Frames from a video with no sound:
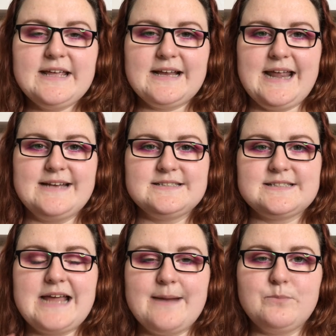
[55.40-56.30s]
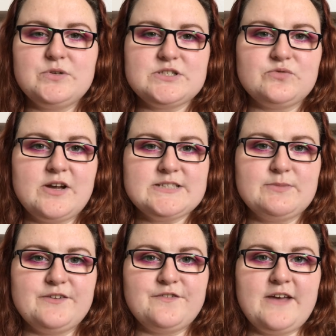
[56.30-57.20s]
cleansed and moisturised
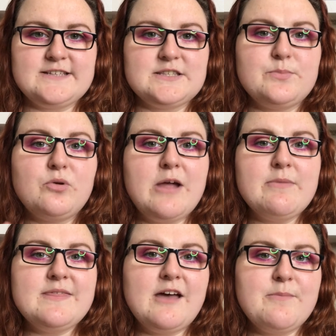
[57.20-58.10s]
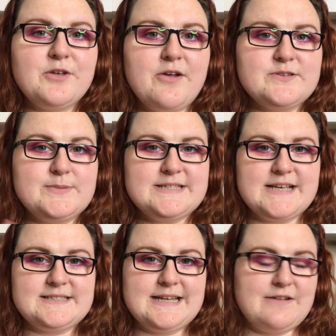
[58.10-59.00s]
my face, and the primer that I'm going to be
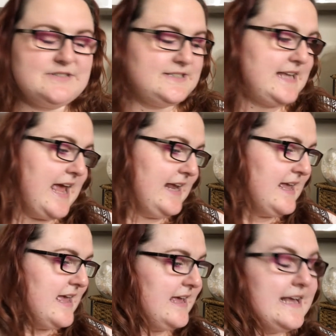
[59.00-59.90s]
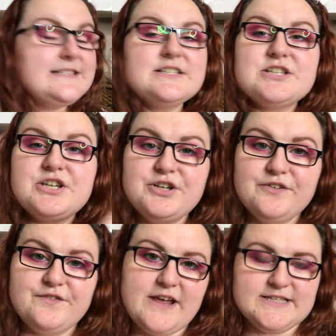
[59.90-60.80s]
testing out today is a Too
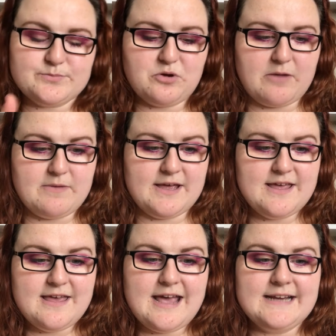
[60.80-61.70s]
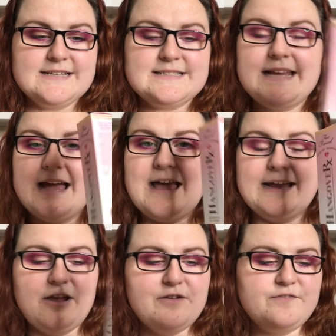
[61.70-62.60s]
Faced primer, and it's the
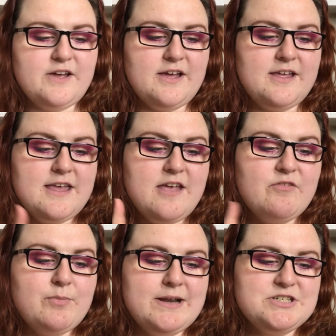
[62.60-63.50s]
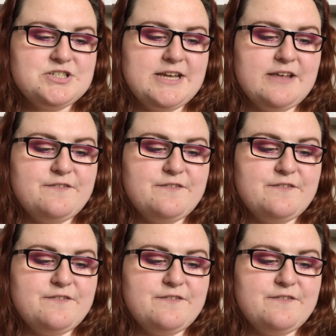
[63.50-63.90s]
Hangover Replenishing